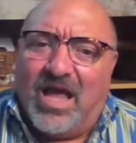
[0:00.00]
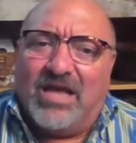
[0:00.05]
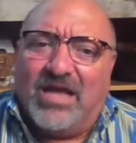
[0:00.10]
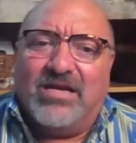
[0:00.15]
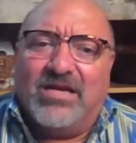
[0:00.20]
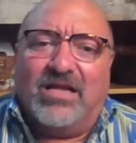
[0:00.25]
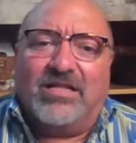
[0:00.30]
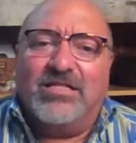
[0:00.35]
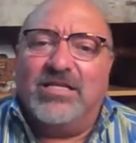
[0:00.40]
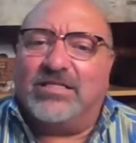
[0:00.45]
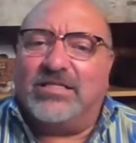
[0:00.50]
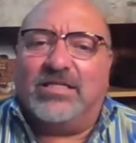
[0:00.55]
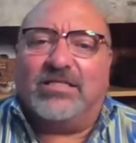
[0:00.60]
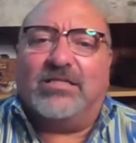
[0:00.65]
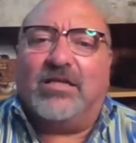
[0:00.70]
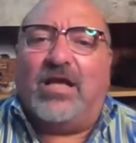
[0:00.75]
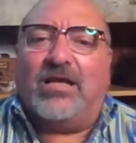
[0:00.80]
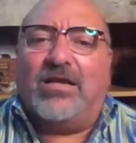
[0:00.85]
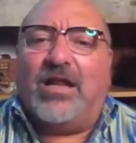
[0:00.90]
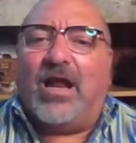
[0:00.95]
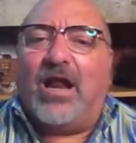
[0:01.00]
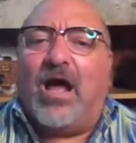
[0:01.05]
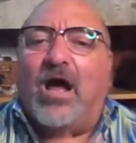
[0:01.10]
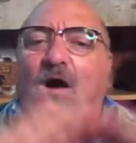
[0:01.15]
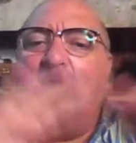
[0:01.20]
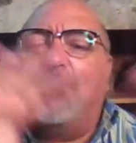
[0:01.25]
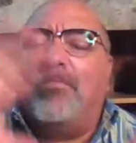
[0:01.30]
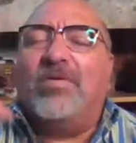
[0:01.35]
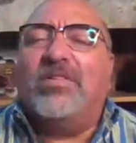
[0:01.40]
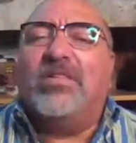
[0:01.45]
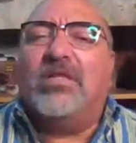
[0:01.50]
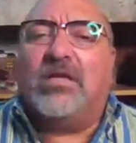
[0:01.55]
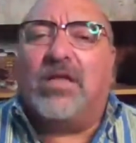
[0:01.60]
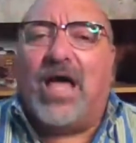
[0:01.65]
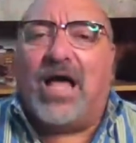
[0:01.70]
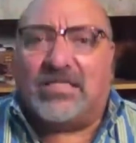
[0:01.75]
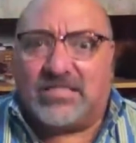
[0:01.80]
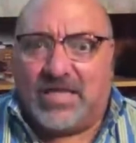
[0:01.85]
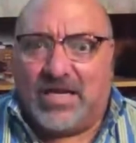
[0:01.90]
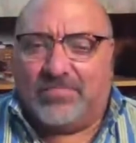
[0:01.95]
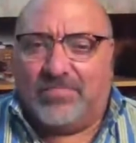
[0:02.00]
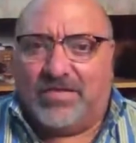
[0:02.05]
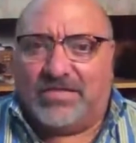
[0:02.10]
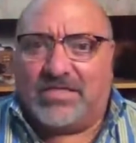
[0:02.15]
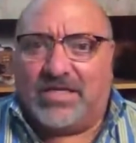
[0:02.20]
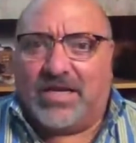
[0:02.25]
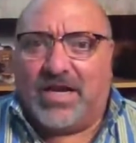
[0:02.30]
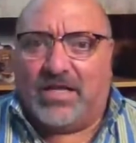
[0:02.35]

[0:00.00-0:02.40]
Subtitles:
And I hope in the last segment